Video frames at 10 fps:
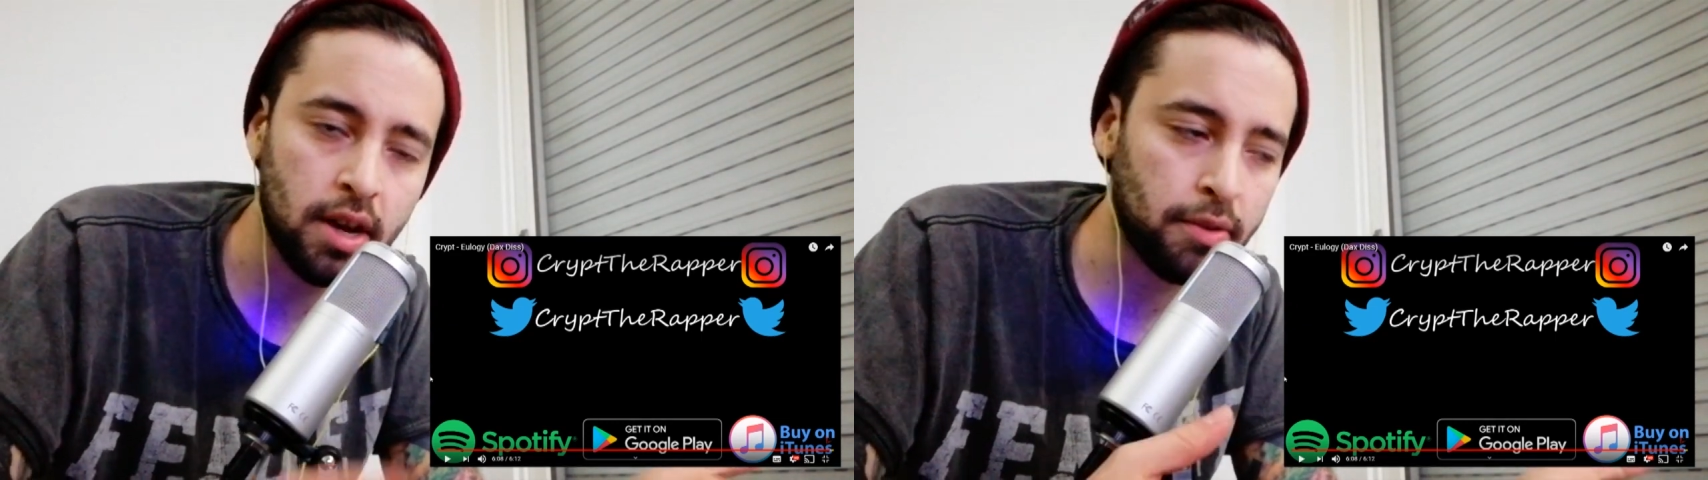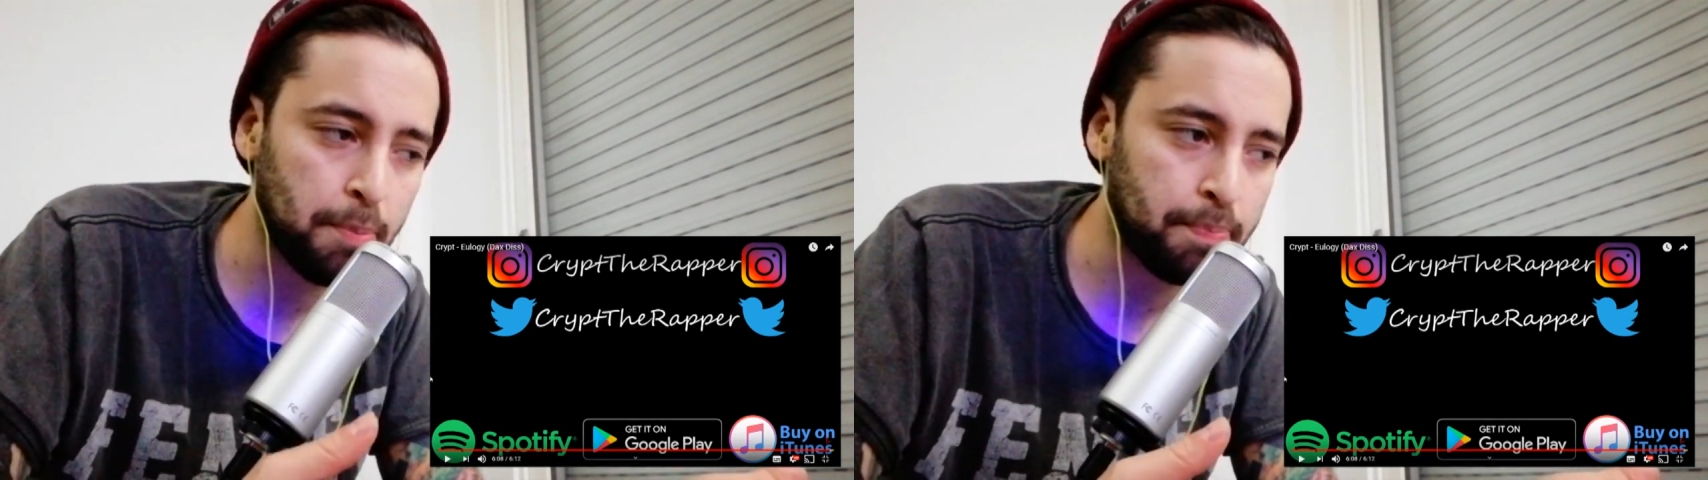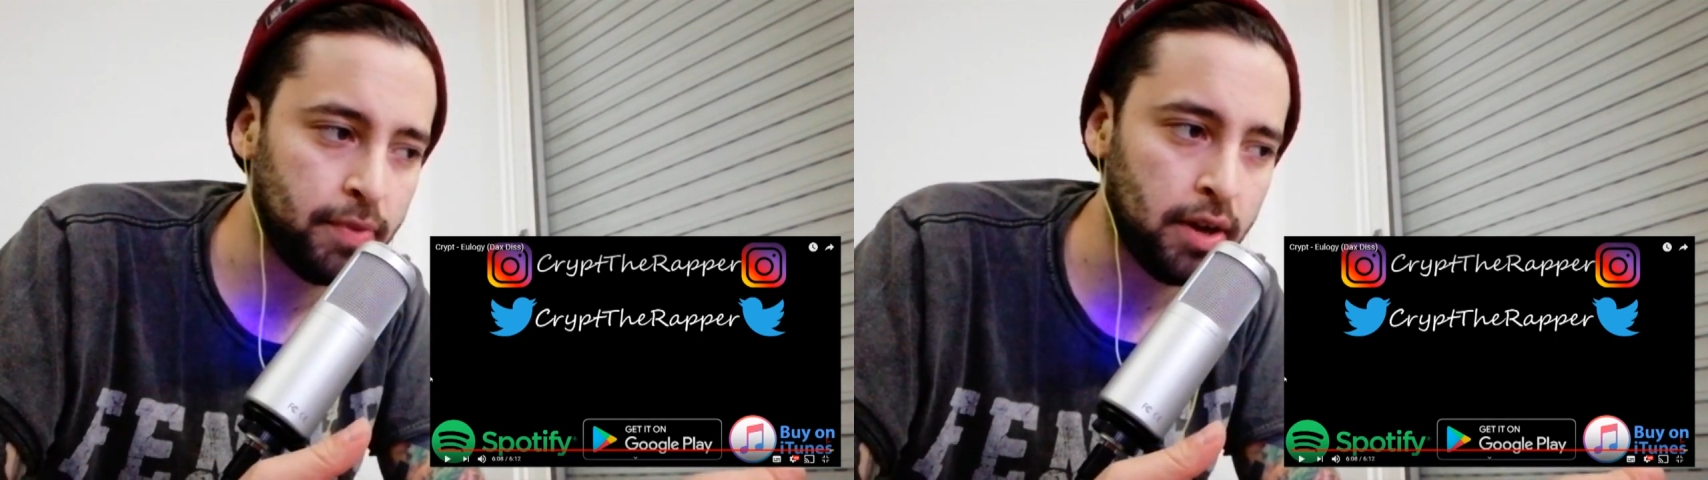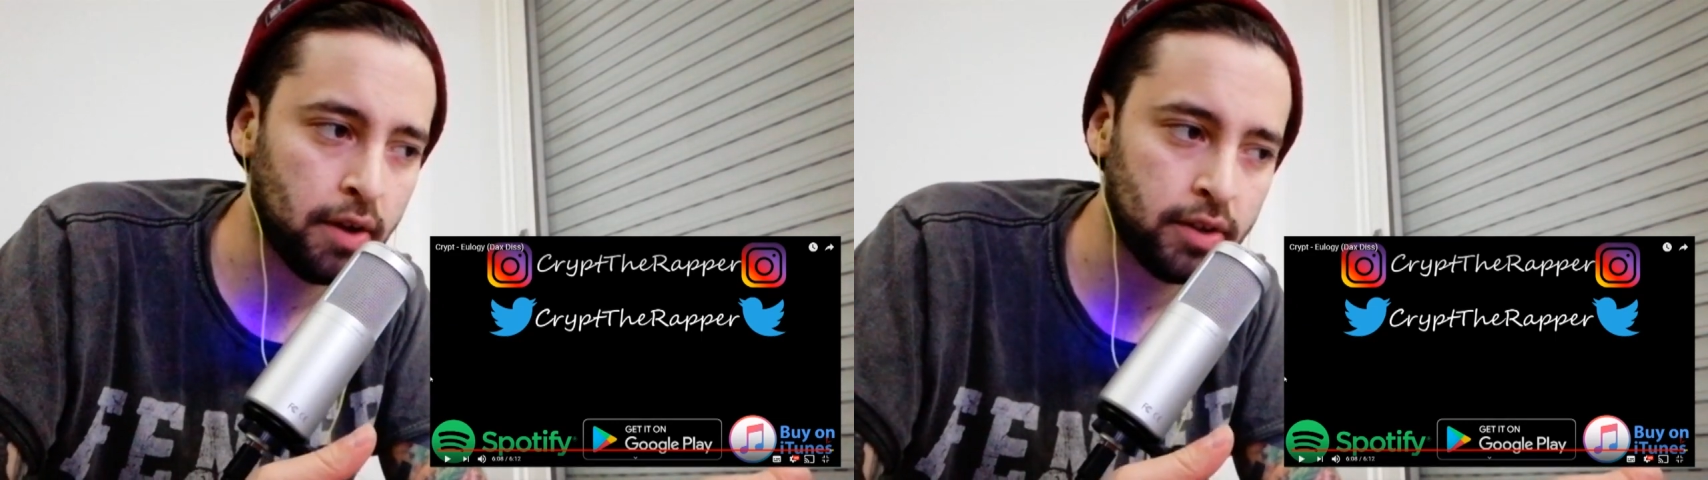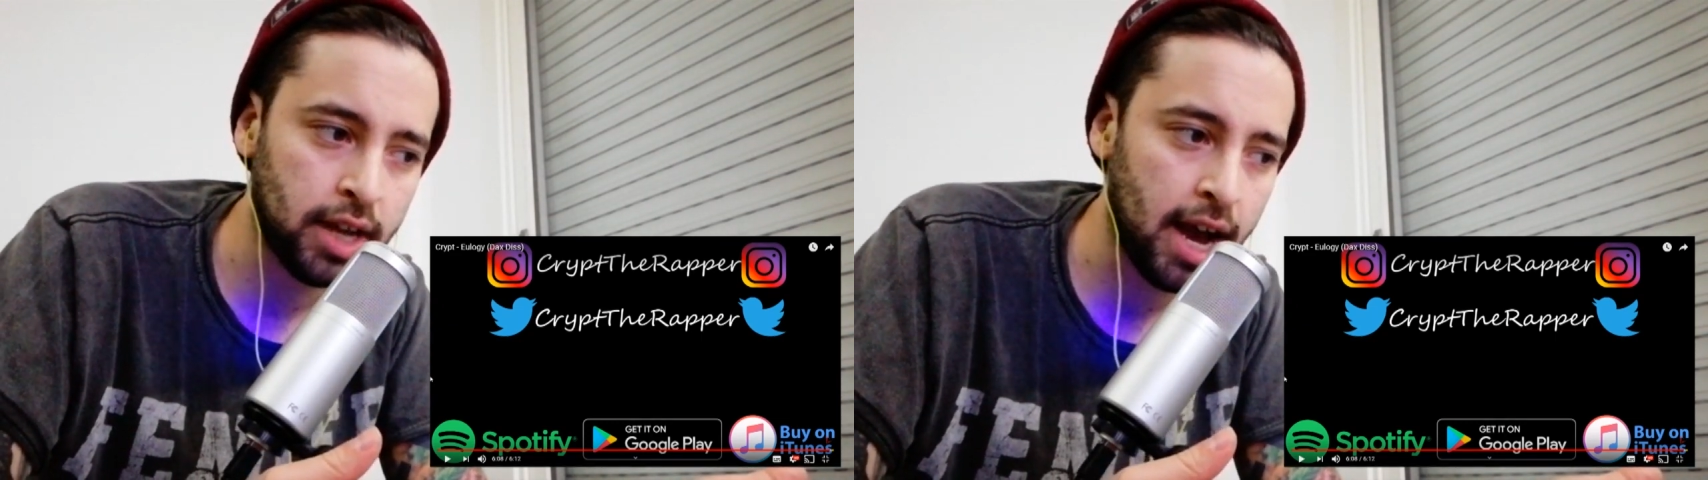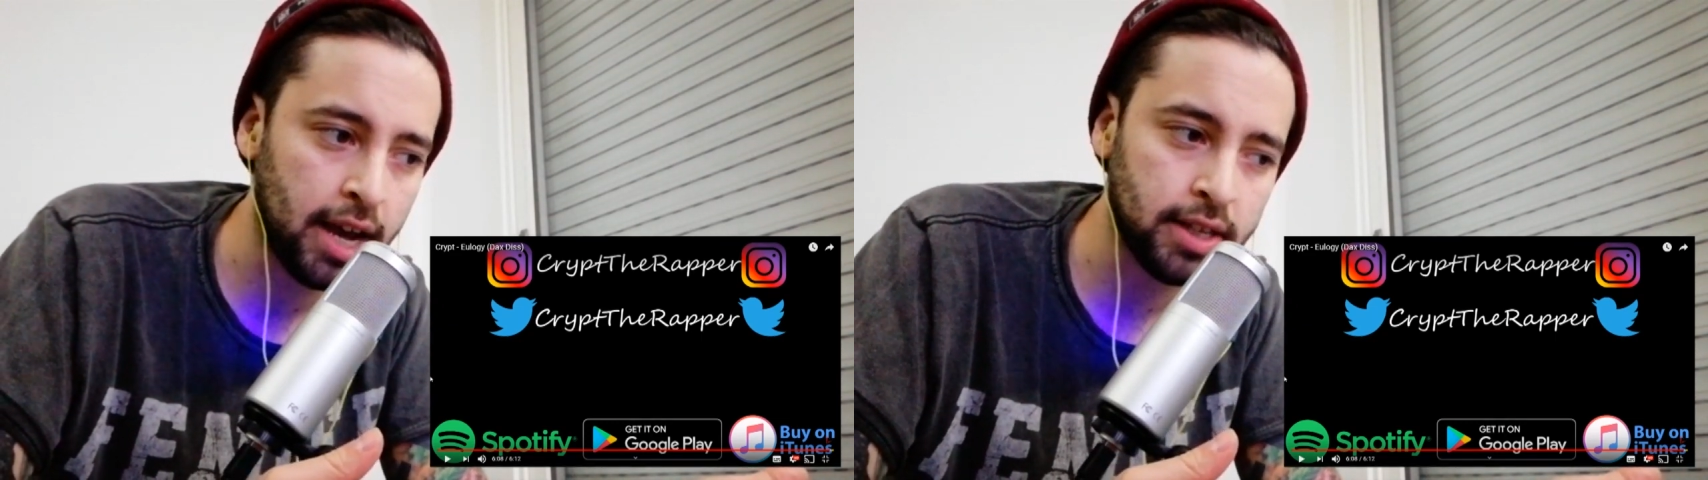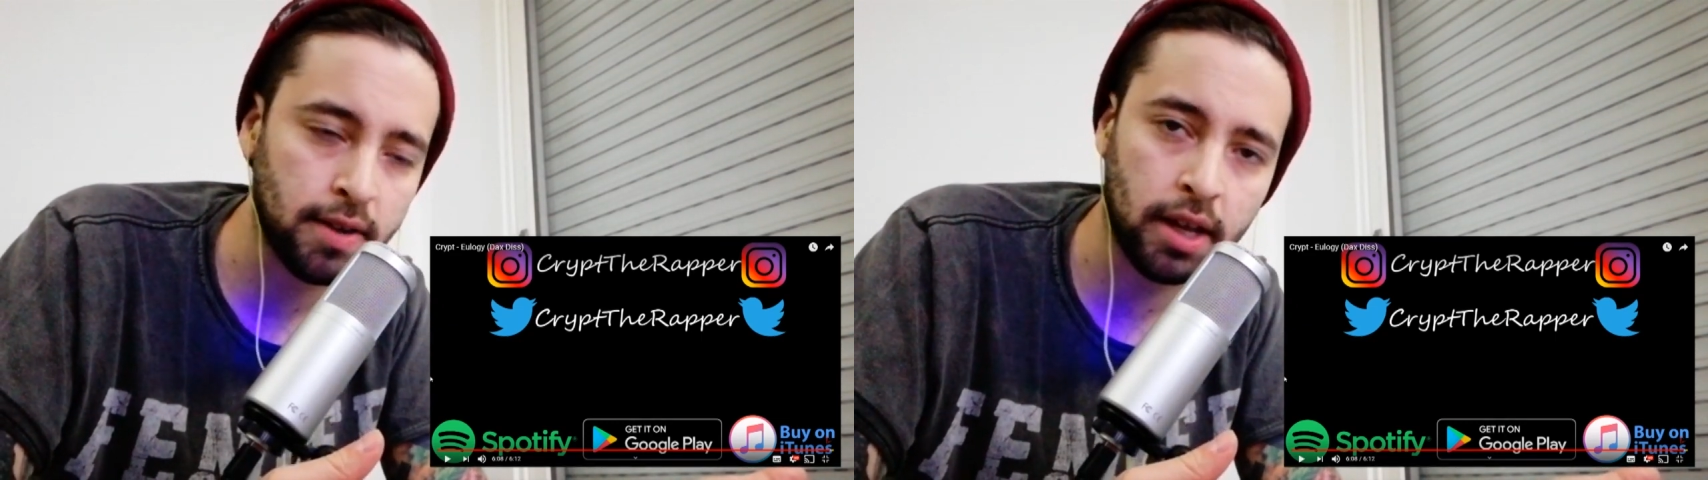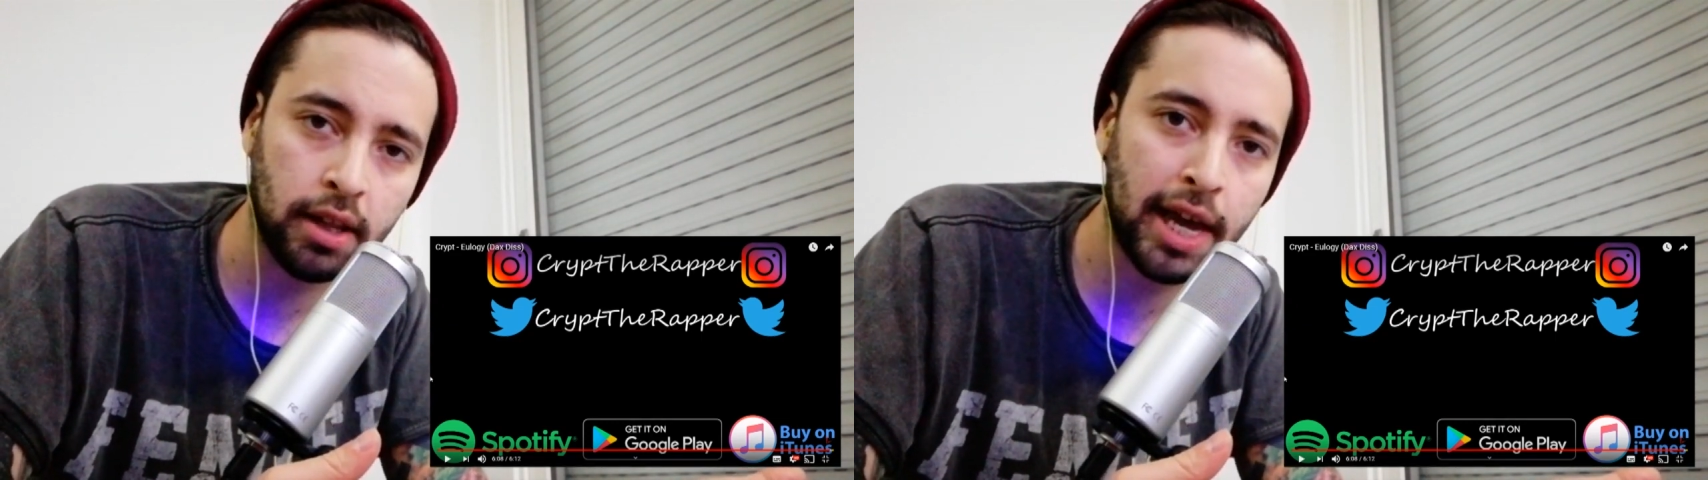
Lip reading: The other guy is